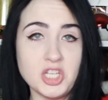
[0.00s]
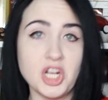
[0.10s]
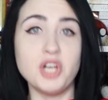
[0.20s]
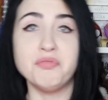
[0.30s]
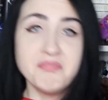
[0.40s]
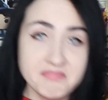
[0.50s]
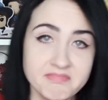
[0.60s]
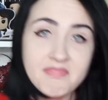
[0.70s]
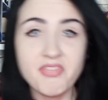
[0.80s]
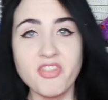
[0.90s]
You know?
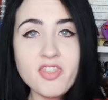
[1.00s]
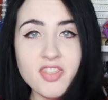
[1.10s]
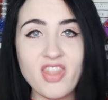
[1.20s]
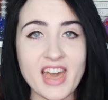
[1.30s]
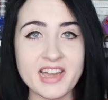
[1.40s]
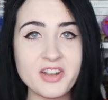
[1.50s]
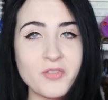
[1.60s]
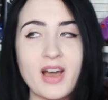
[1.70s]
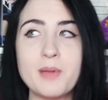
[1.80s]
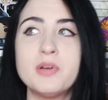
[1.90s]
That kind
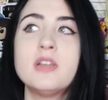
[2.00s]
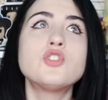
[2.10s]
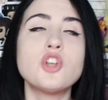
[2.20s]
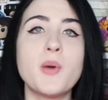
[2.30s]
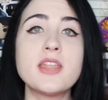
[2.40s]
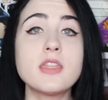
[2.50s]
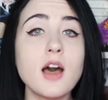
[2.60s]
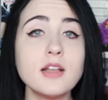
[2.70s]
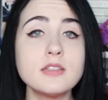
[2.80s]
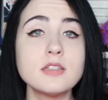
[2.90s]
of vibe. So I
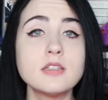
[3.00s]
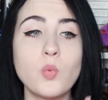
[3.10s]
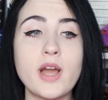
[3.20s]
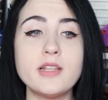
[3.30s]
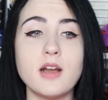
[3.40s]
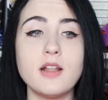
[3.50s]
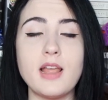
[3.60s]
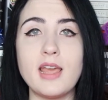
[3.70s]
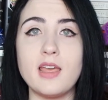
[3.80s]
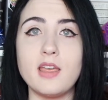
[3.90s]
thought, why not
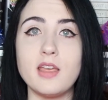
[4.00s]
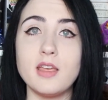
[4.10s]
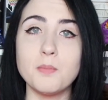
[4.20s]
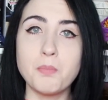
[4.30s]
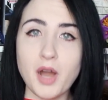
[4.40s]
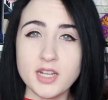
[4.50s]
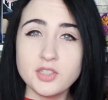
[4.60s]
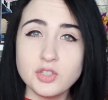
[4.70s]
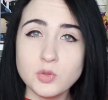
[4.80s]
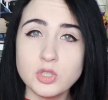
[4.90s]
a
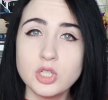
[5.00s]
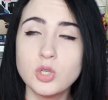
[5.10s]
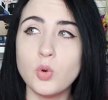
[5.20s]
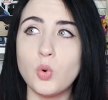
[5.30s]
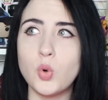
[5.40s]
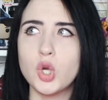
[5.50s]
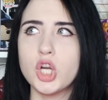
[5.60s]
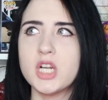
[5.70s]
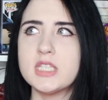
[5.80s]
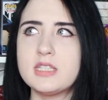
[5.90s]
bodysuit
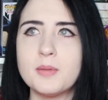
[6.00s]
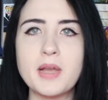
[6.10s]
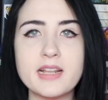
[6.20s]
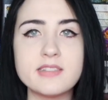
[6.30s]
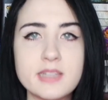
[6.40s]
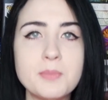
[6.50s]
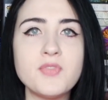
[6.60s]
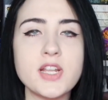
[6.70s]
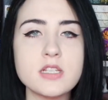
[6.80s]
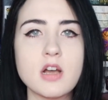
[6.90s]
or some kind of slim
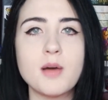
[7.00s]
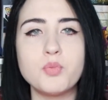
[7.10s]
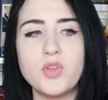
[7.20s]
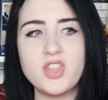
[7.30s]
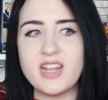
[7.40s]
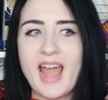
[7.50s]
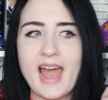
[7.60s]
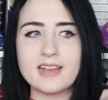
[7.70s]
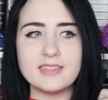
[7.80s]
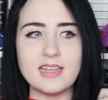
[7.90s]
fitting top with an
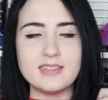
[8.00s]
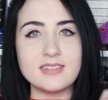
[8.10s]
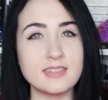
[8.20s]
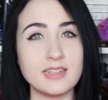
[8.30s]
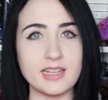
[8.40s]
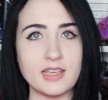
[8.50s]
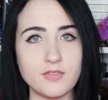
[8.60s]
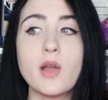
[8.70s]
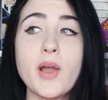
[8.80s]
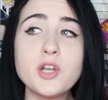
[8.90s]
accent
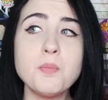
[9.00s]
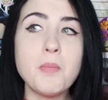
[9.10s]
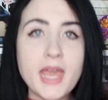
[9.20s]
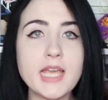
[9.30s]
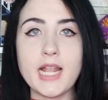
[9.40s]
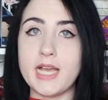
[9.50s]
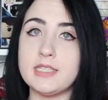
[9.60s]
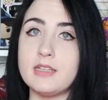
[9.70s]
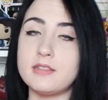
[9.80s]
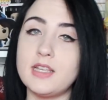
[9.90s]
sleeve? Now I can make an
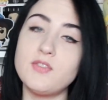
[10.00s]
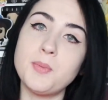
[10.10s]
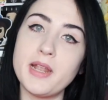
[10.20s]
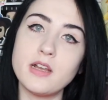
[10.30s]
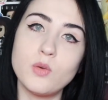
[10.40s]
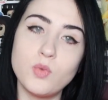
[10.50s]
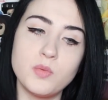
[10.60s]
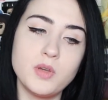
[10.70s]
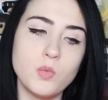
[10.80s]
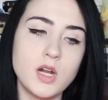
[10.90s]
accent sleeve depending on
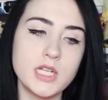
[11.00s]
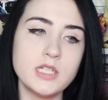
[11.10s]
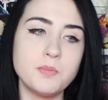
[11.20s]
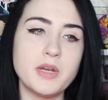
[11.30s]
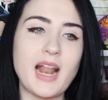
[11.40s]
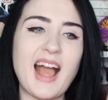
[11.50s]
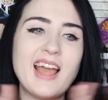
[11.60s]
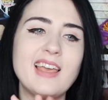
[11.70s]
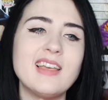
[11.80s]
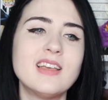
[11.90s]
what we wanted, but
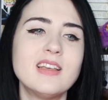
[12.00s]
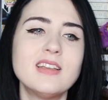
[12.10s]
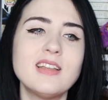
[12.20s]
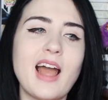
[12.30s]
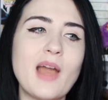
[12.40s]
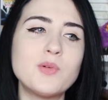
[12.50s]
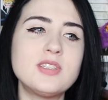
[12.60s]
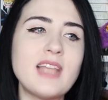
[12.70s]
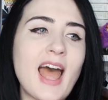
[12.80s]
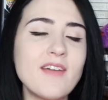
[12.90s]
I
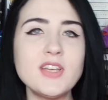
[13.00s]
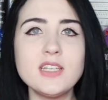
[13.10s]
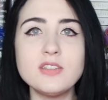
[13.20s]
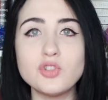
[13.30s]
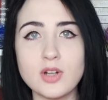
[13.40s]
was having